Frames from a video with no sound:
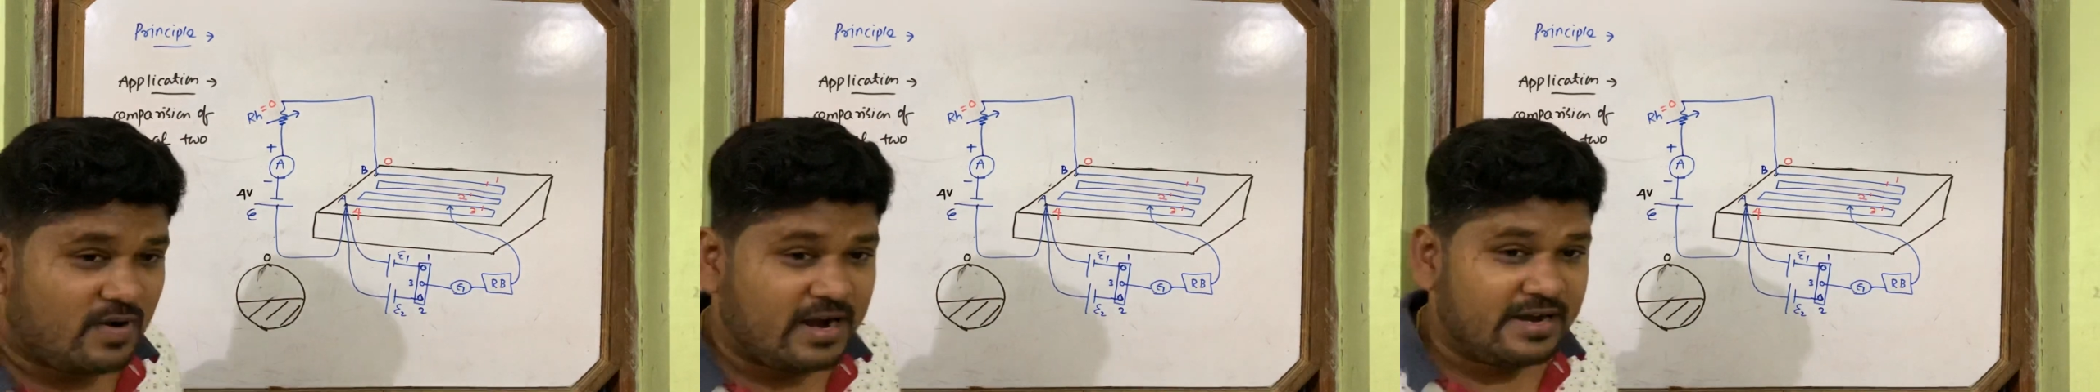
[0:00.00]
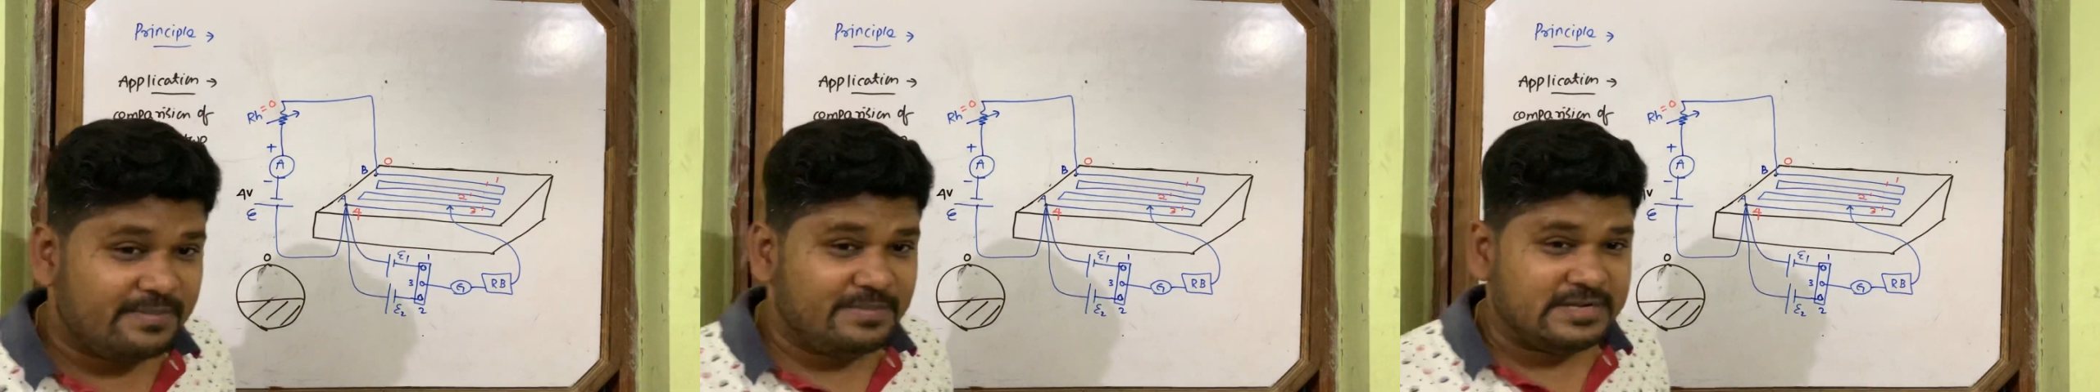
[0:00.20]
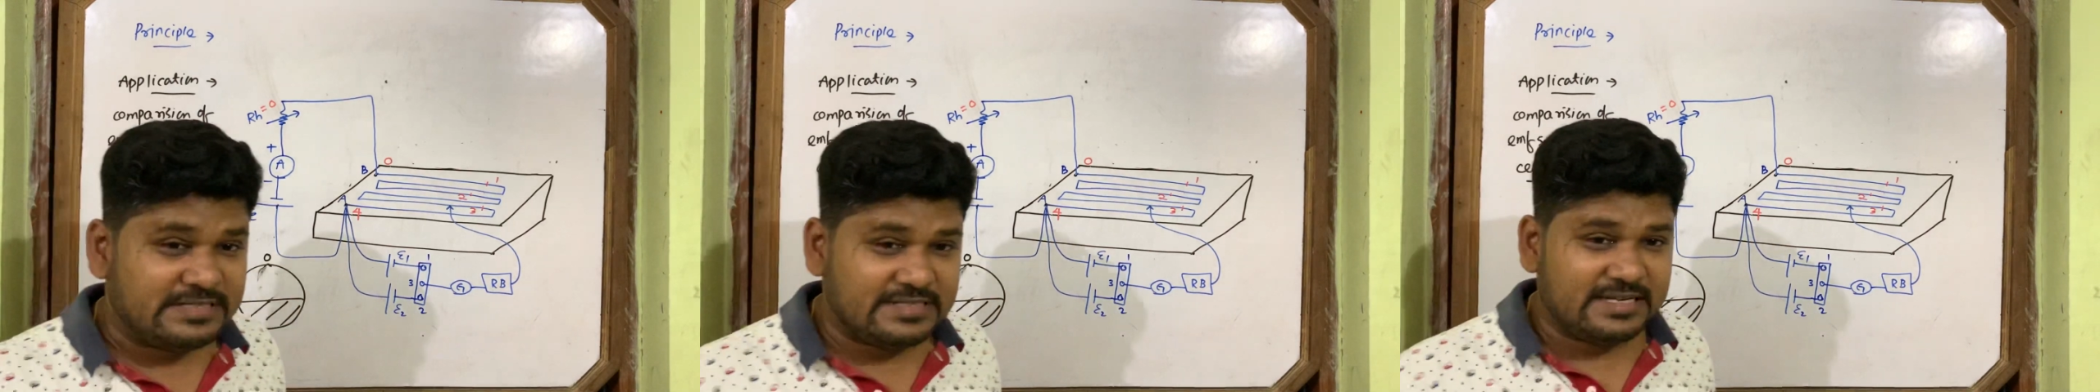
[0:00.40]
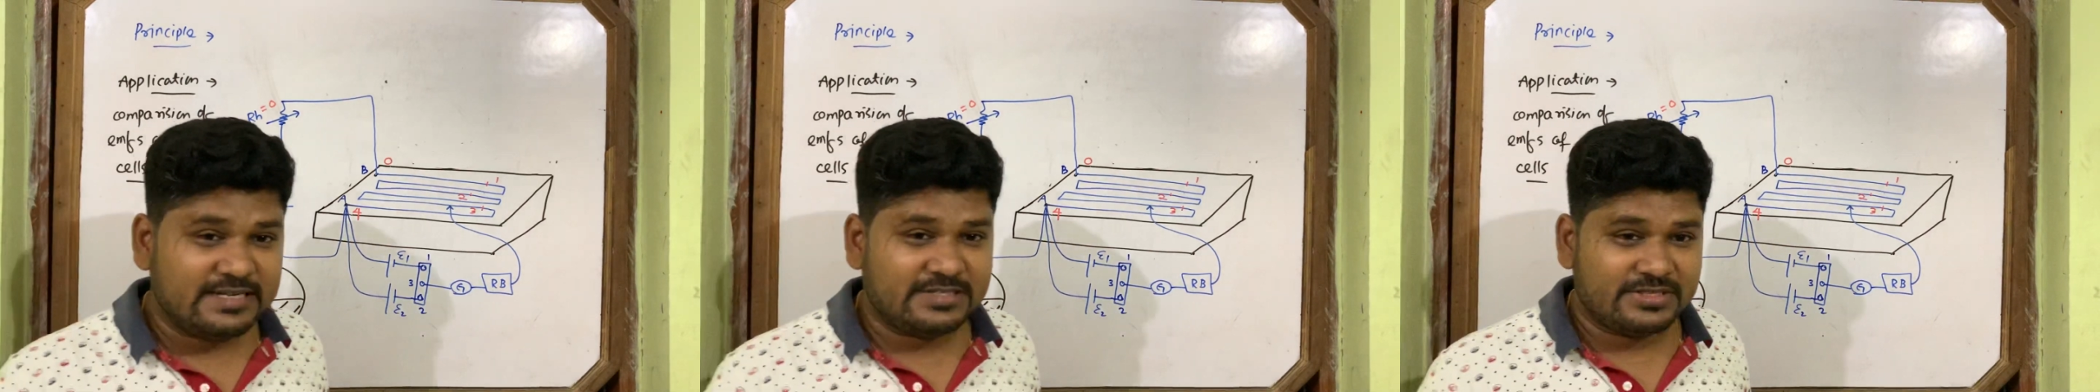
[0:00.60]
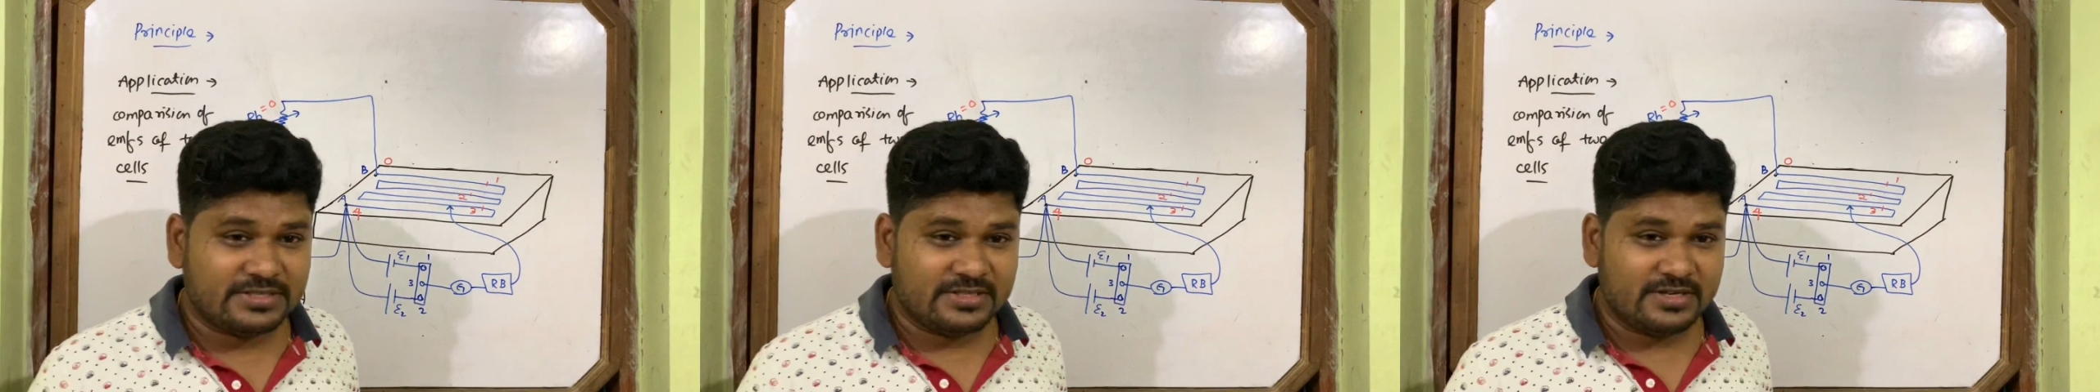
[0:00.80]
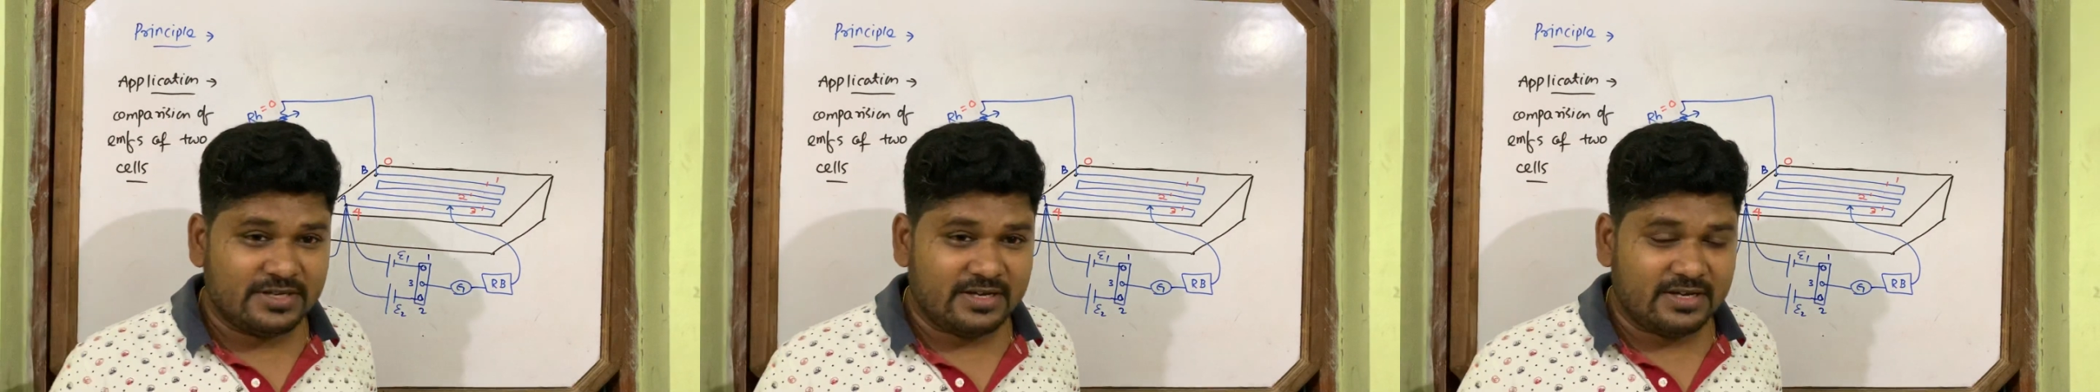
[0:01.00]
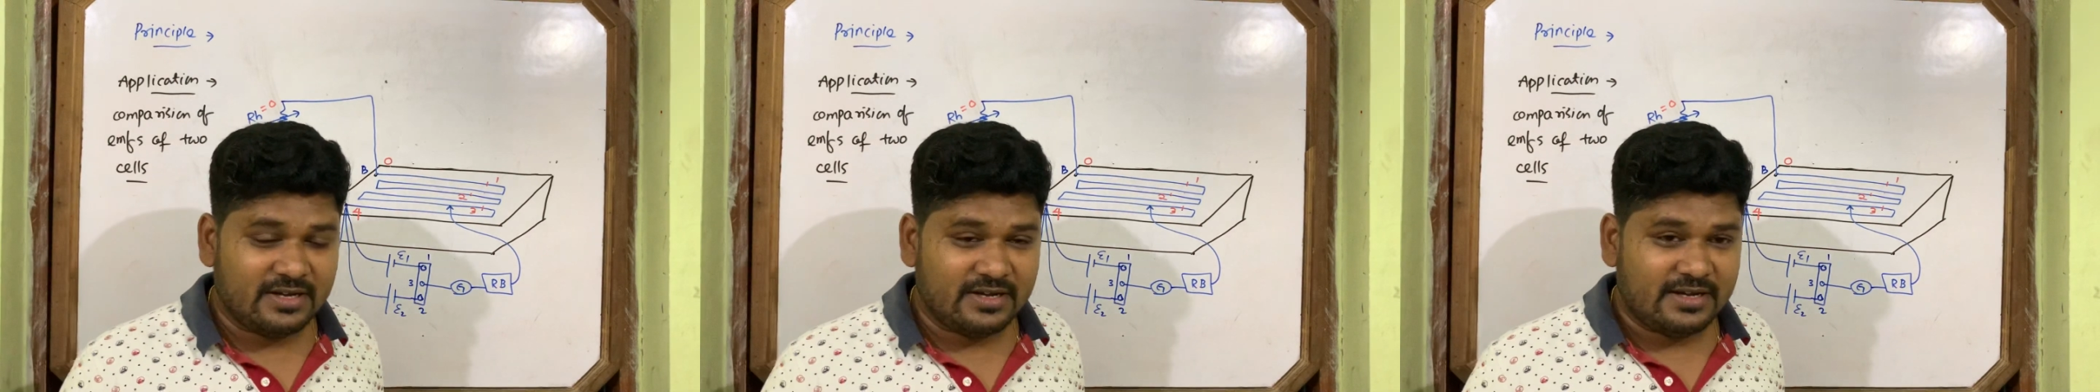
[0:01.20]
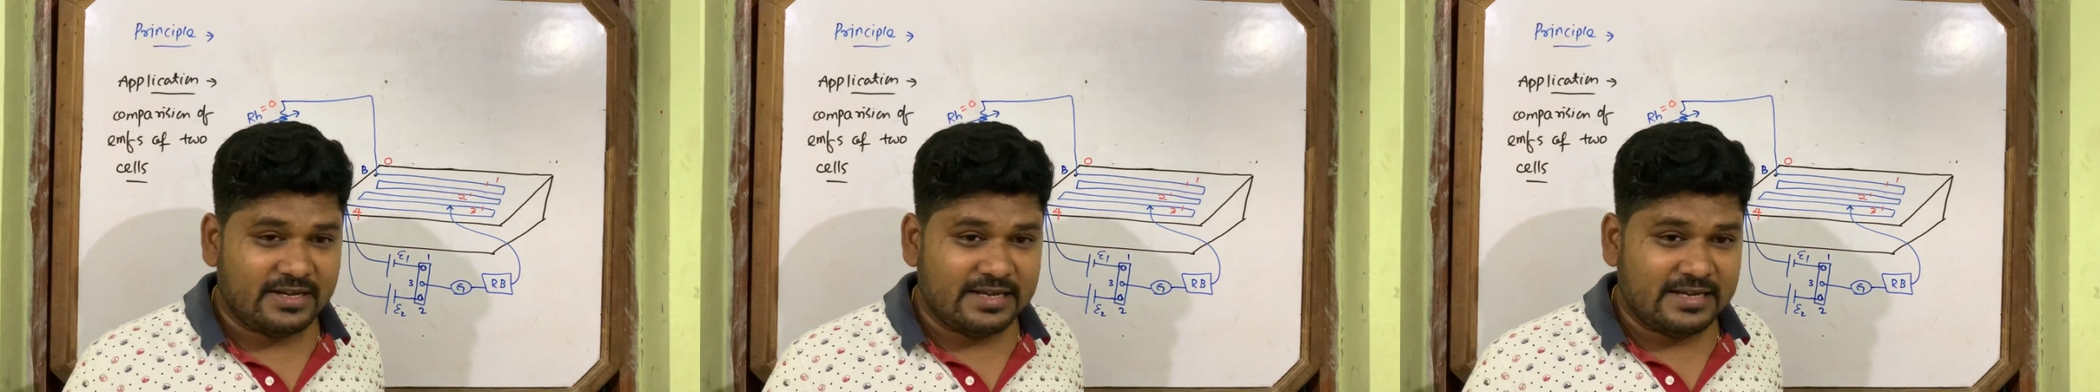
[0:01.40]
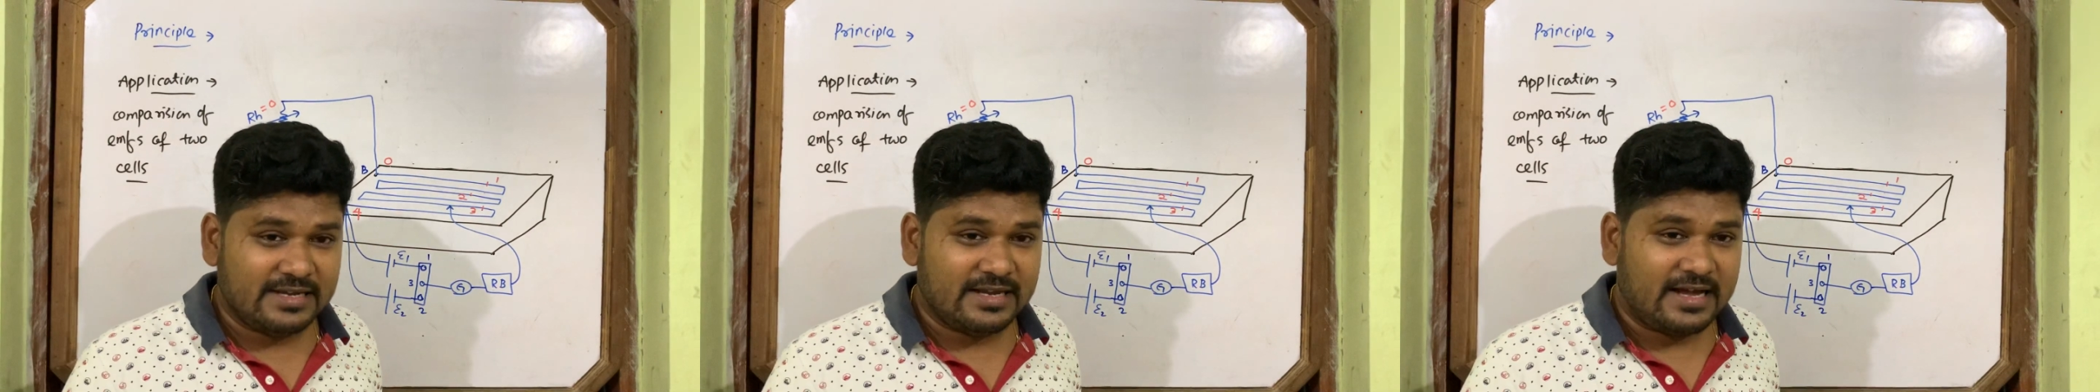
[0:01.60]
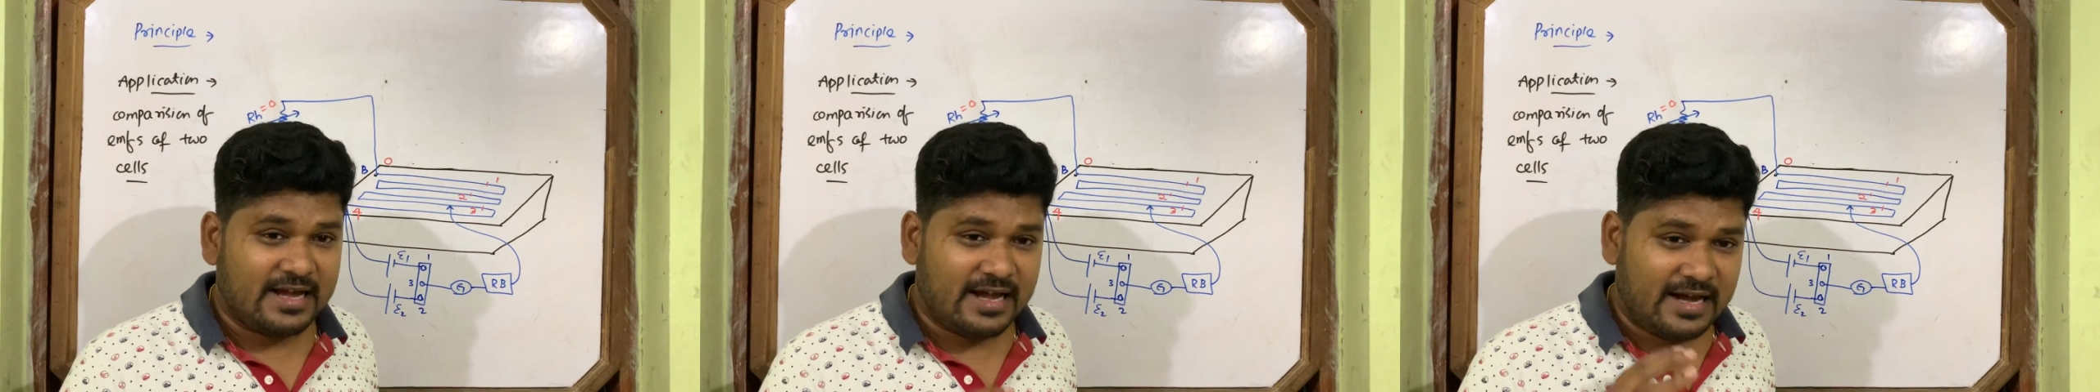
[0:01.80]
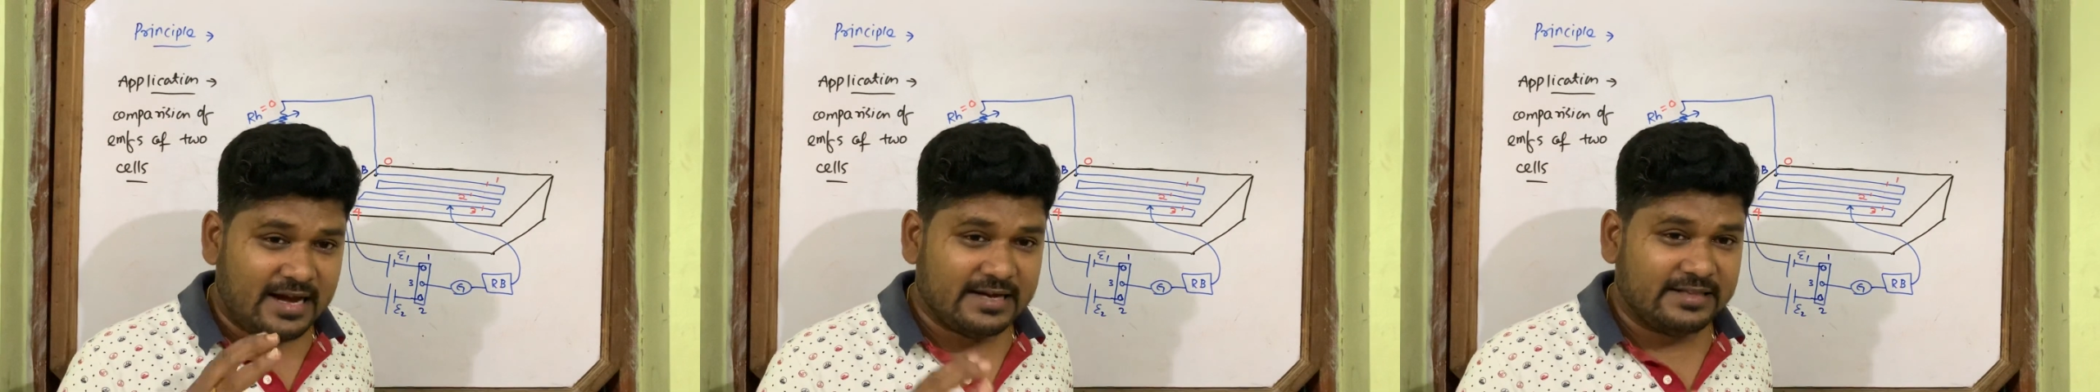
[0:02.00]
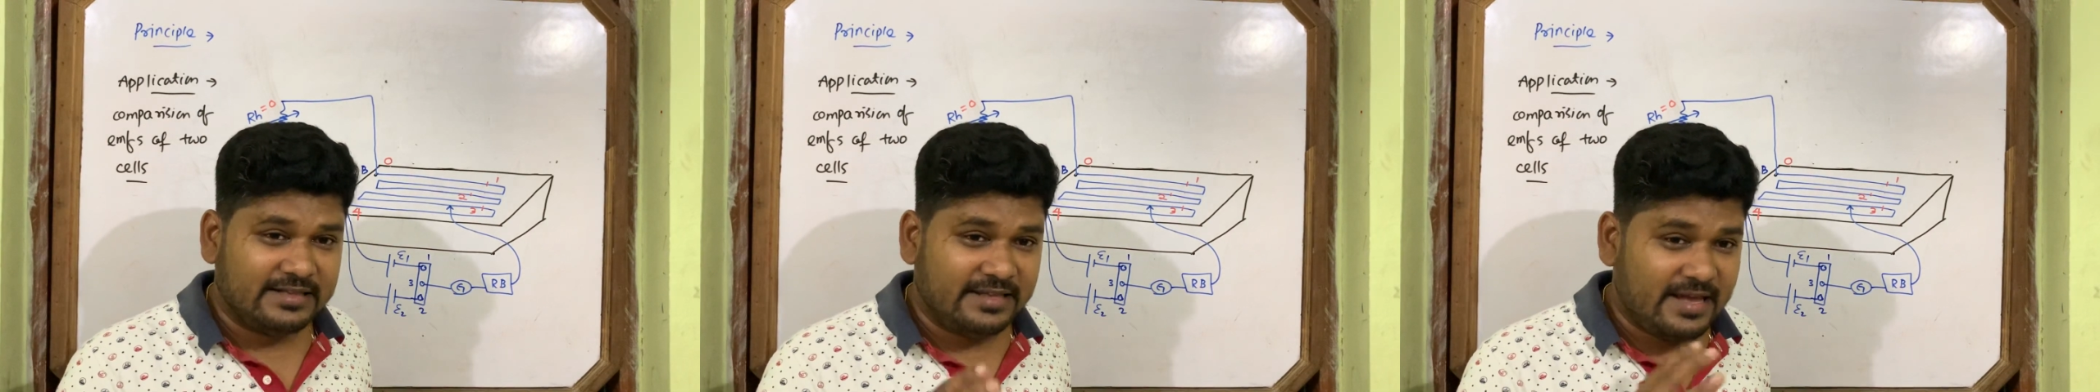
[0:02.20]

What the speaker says: what mistakes are